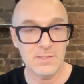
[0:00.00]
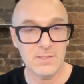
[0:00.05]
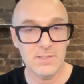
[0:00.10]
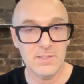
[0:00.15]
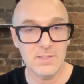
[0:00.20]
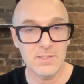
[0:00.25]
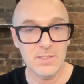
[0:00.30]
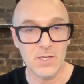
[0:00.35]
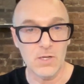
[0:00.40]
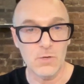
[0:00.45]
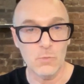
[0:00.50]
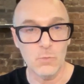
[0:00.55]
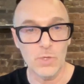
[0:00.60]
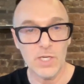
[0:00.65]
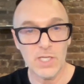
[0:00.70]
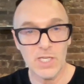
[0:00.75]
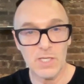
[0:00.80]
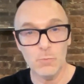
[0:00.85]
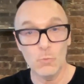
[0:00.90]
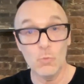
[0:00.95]
Yeah. Uh, where,
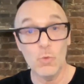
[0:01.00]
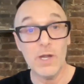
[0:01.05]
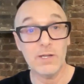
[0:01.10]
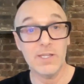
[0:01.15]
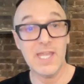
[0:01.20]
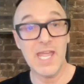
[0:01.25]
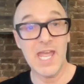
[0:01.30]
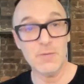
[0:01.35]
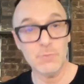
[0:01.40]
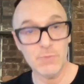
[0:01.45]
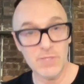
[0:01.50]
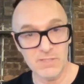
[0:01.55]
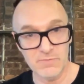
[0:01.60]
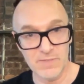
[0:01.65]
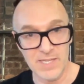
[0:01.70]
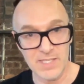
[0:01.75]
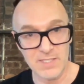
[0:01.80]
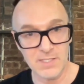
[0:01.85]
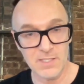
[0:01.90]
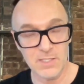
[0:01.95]
where can we
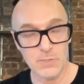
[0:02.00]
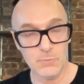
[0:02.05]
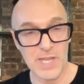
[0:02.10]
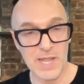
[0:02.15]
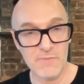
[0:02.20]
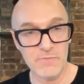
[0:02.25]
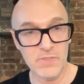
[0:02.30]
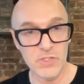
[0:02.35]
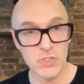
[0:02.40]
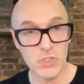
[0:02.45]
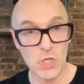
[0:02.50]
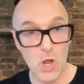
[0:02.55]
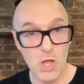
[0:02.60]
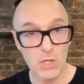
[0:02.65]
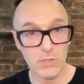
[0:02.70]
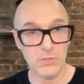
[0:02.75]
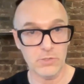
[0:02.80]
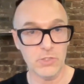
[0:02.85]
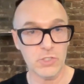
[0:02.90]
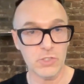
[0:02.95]
invest it? Do we have the
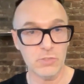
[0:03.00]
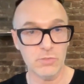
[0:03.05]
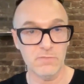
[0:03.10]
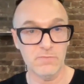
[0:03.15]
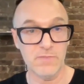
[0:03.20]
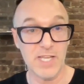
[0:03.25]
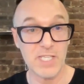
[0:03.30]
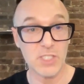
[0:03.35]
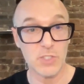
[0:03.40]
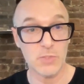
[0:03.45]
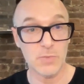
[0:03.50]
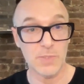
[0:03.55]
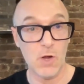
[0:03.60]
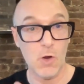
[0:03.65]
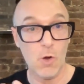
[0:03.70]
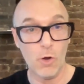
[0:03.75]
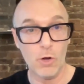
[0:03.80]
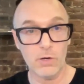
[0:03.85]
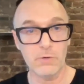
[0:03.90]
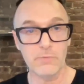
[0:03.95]
dollars to invest? Because we
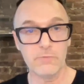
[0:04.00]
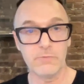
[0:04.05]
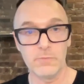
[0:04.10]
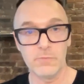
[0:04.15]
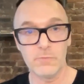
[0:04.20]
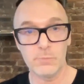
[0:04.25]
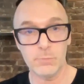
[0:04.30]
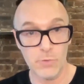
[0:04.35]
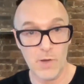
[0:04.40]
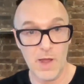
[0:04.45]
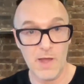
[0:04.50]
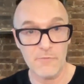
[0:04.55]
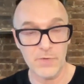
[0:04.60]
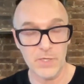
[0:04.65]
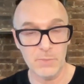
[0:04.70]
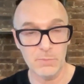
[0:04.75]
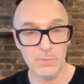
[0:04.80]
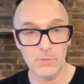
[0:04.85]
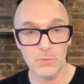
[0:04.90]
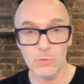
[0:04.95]
are
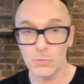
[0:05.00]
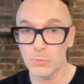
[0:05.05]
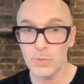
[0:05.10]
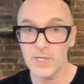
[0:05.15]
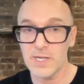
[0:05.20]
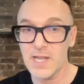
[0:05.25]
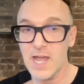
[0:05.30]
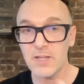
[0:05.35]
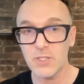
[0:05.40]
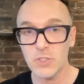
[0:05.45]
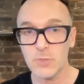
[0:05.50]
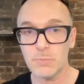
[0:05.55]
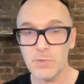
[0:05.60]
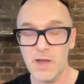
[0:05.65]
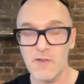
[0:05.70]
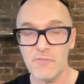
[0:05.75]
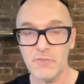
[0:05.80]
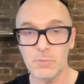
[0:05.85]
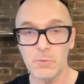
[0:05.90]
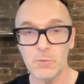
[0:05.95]
profitable or we're not as
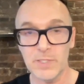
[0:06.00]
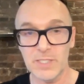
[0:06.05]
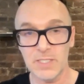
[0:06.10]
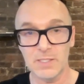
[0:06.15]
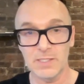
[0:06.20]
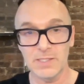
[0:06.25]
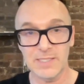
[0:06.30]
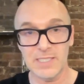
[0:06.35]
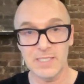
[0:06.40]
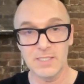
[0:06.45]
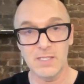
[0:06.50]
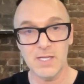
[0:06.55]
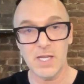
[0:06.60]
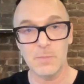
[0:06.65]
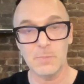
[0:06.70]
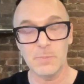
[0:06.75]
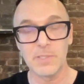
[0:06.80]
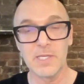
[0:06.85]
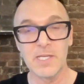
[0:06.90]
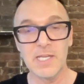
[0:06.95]
profitable. We need to lean
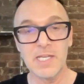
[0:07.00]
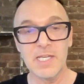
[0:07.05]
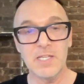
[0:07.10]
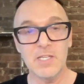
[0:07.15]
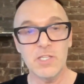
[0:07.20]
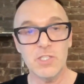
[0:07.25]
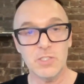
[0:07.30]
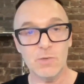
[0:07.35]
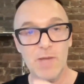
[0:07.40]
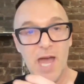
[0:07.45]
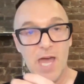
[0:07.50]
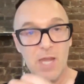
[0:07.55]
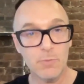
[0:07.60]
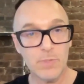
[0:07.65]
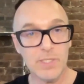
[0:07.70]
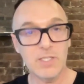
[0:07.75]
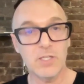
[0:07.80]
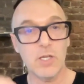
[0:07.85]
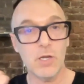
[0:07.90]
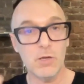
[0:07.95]
up so, how do
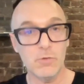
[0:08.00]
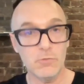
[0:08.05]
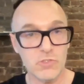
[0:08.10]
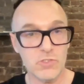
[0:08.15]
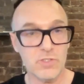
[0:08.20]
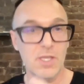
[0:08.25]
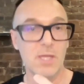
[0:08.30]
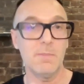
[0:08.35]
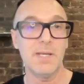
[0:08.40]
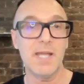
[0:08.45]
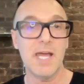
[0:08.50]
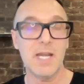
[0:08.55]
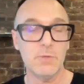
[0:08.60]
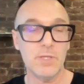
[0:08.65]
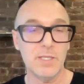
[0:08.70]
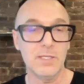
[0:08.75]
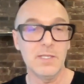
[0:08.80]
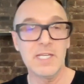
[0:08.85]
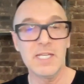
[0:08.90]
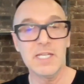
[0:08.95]
we coach them and how do
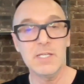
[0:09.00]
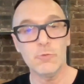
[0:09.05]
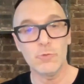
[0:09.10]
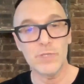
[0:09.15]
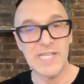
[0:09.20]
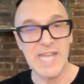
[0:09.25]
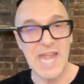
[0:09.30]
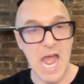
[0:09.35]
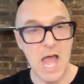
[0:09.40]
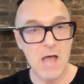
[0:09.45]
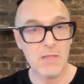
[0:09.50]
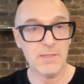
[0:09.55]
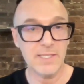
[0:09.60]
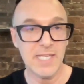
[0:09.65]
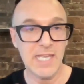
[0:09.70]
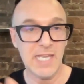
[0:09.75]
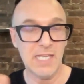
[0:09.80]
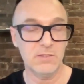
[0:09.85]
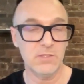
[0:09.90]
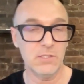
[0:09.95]
we
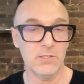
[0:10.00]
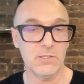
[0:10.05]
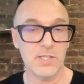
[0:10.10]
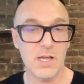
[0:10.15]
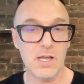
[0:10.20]
reallocate their mm-hmm.